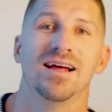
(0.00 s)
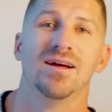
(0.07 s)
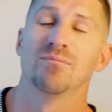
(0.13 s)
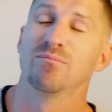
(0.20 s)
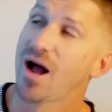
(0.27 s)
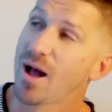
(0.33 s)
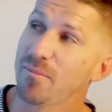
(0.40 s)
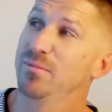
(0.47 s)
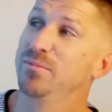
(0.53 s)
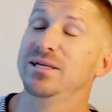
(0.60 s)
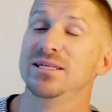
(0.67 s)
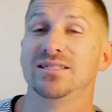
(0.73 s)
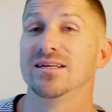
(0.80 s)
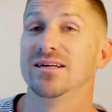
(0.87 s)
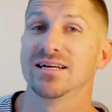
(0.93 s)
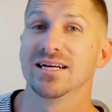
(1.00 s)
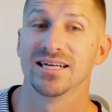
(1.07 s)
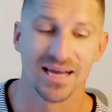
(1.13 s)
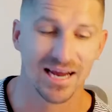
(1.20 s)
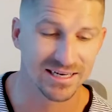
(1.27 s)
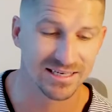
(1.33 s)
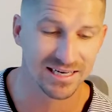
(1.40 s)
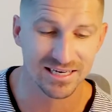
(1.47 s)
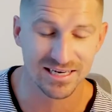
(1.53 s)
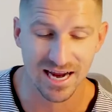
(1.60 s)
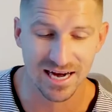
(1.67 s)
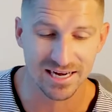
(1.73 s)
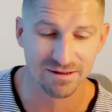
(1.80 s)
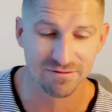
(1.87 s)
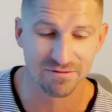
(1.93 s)
probably circa
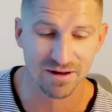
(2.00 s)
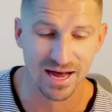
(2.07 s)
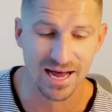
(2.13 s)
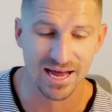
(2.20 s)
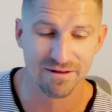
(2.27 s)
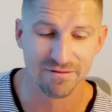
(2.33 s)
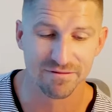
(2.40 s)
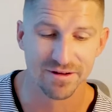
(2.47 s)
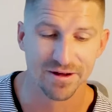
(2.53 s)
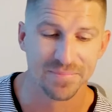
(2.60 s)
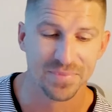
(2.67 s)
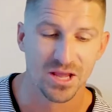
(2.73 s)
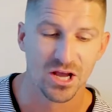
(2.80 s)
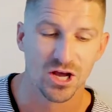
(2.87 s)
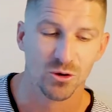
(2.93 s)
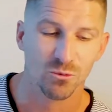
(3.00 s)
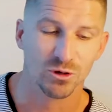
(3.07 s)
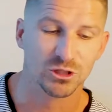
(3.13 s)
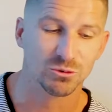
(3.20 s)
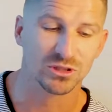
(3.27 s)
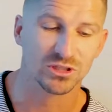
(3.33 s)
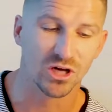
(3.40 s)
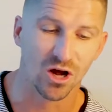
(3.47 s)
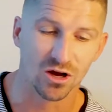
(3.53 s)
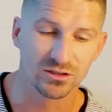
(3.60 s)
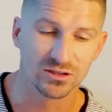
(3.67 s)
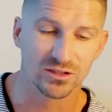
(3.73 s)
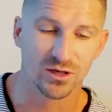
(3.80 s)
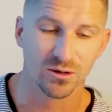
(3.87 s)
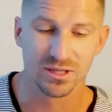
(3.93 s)
1995, which was
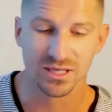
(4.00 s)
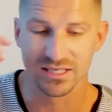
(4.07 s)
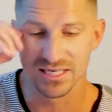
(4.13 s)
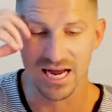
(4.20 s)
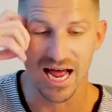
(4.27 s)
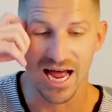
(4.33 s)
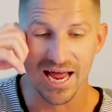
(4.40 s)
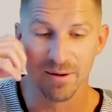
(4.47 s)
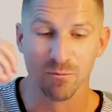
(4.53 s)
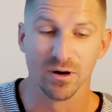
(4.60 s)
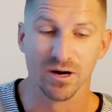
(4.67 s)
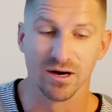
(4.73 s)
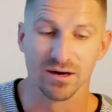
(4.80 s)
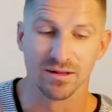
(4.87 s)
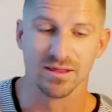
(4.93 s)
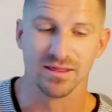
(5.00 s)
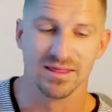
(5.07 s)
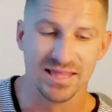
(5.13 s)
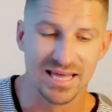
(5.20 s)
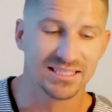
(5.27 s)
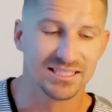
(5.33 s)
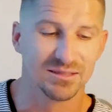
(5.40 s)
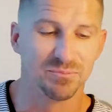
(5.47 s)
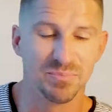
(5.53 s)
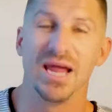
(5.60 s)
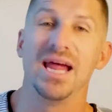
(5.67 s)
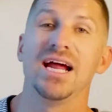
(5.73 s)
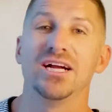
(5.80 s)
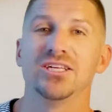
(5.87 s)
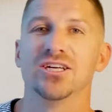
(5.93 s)
also the time where this
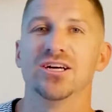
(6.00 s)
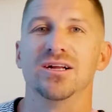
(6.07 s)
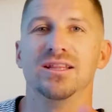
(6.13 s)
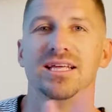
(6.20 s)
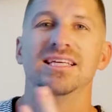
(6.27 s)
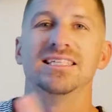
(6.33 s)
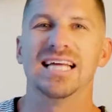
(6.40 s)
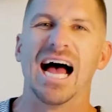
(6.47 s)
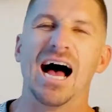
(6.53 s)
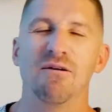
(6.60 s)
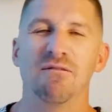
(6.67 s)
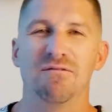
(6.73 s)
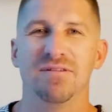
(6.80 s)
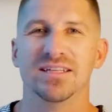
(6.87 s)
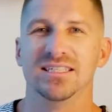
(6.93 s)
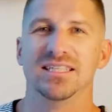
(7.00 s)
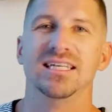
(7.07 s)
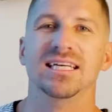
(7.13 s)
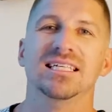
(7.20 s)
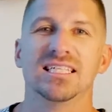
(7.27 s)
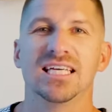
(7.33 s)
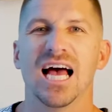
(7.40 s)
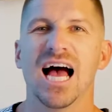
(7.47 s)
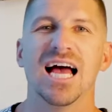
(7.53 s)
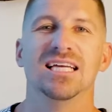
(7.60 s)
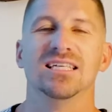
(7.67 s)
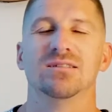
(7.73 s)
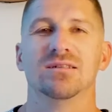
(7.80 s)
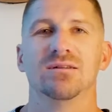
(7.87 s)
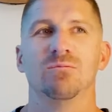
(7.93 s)
picture, these outfits, these
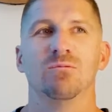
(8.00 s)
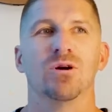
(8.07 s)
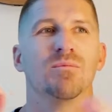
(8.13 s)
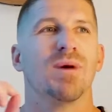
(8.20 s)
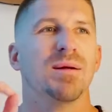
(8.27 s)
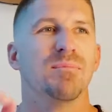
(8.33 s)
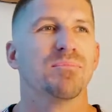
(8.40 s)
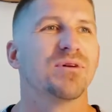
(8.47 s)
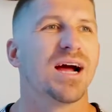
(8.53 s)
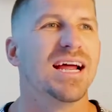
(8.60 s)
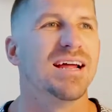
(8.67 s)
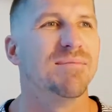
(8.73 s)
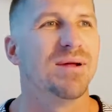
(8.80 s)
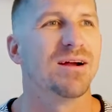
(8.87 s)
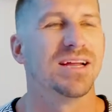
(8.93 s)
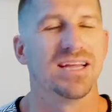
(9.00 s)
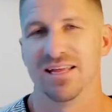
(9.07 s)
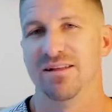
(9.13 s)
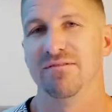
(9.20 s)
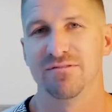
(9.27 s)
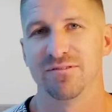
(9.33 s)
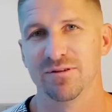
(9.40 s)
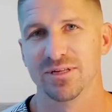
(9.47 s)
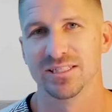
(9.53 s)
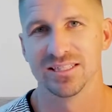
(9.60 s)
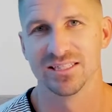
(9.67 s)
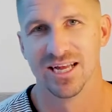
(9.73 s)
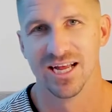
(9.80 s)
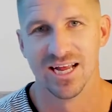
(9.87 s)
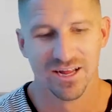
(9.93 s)
guys were my primary
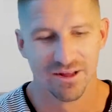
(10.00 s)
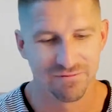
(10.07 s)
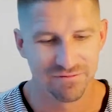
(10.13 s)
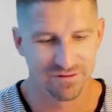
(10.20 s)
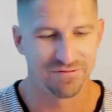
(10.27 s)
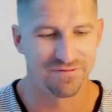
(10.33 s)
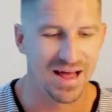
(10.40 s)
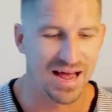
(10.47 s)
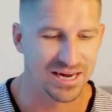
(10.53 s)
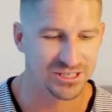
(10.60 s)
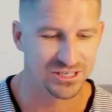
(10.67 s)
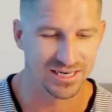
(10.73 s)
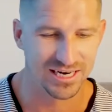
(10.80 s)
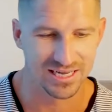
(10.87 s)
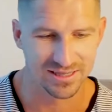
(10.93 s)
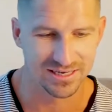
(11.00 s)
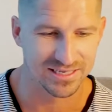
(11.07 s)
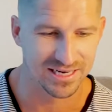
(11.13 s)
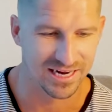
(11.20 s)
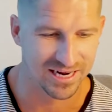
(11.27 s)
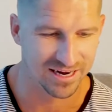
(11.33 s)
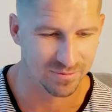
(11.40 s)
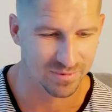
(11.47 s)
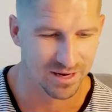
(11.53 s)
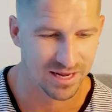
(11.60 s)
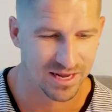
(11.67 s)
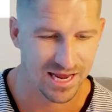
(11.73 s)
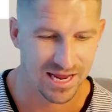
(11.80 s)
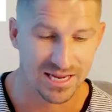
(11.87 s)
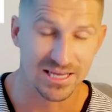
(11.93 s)
influence for fashion at the time.
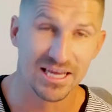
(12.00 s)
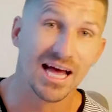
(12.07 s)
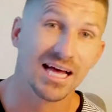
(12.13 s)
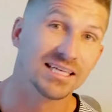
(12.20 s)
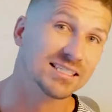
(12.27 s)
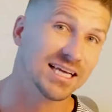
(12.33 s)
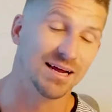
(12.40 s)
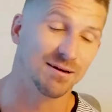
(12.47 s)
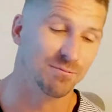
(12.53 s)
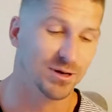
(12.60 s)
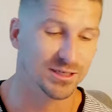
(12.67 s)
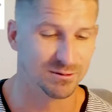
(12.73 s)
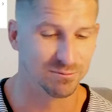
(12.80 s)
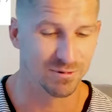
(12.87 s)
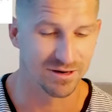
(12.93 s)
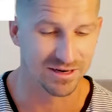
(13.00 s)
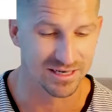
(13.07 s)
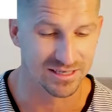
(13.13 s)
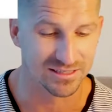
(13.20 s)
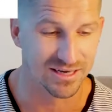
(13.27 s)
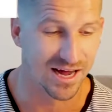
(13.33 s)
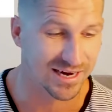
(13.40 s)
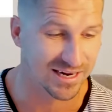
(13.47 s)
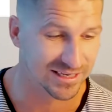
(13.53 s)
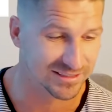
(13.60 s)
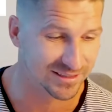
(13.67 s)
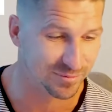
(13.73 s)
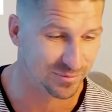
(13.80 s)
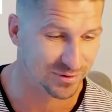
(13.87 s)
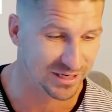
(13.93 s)
And yes, I was wearing Dada
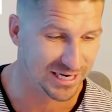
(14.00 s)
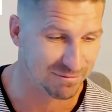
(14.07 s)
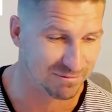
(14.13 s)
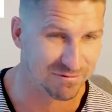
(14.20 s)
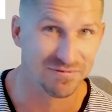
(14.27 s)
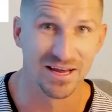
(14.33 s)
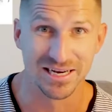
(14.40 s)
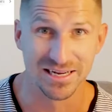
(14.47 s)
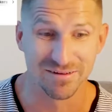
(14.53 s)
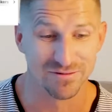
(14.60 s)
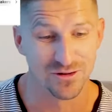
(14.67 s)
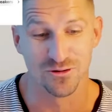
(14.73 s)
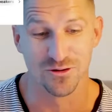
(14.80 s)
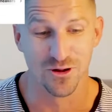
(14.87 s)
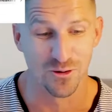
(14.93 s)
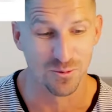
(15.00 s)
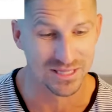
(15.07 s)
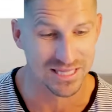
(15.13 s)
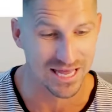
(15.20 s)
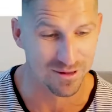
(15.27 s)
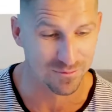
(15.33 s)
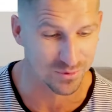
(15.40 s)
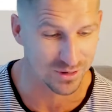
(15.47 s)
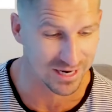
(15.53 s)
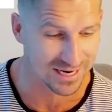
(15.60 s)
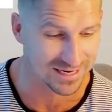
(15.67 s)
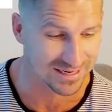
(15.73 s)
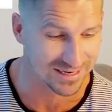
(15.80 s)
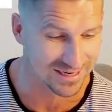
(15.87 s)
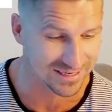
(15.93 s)
Supreme, if any of you know what that
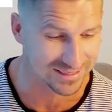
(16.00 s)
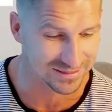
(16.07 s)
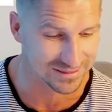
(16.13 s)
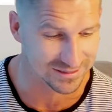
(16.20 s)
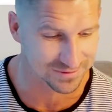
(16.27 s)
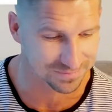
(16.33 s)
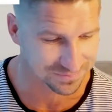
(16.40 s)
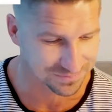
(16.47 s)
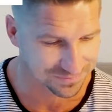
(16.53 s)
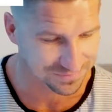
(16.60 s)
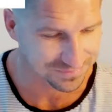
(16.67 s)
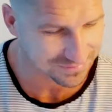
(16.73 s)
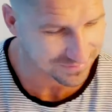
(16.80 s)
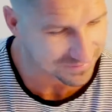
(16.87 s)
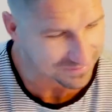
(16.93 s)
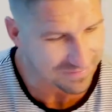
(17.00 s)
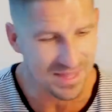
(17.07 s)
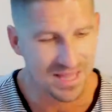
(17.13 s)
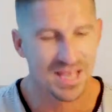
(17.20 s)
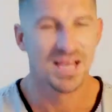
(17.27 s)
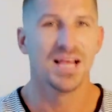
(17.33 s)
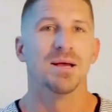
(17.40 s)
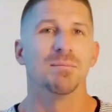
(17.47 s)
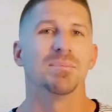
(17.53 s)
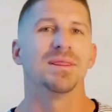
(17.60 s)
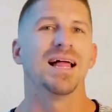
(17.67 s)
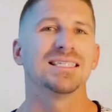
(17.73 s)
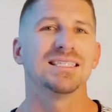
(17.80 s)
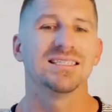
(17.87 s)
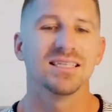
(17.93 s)
brand is. But
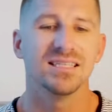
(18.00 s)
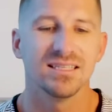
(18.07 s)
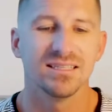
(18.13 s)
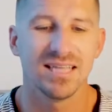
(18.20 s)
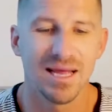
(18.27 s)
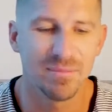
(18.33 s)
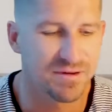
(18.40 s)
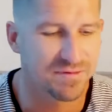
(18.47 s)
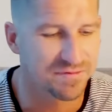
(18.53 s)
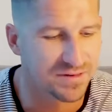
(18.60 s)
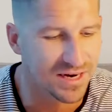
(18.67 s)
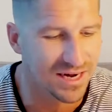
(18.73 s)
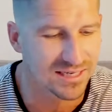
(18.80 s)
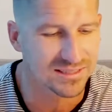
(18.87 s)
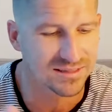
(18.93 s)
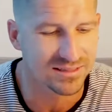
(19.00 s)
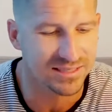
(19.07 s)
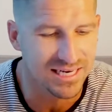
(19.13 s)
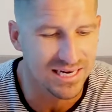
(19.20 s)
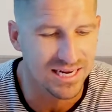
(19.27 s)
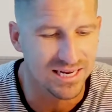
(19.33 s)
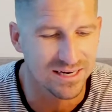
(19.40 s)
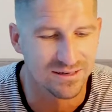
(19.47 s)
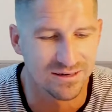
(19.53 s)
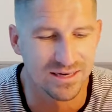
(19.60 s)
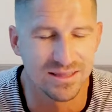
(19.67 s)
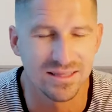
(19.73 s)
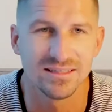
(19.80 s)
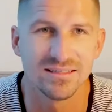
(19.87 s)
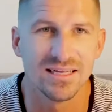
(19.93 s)
that's the dilemma for us leading during
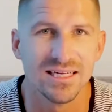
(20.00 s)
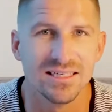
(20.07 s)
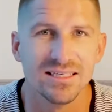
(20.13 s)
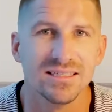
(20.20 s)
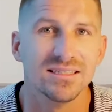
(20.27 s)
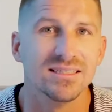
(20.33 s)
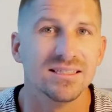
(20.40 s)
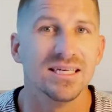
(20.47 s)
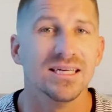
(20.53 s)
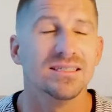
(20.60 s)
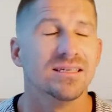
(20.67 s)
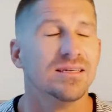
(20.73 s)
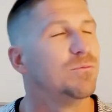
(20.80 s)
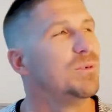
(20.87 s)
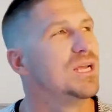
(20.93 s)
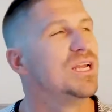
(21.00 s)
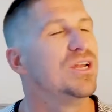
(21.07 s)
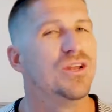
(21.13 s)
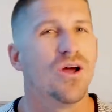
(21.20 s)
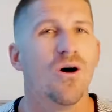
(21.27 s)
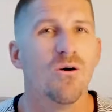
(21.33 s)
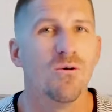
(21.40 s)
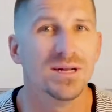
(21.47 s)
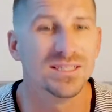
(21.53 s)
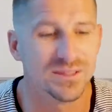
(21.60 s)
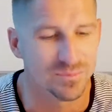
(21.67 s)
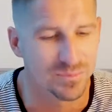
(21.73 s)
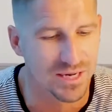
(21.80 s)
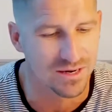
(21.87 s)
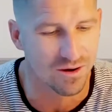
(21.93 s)
this Lenten season. We know it's
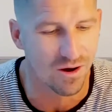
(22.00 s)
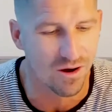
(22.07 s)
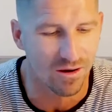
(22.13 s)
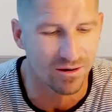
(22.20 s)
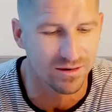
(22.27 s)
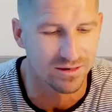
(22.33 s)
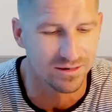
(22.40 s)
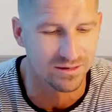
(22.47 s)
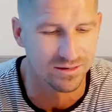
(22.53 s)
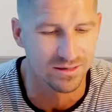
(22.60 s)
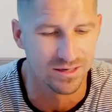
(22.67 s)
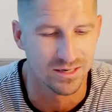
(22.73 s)
been hard.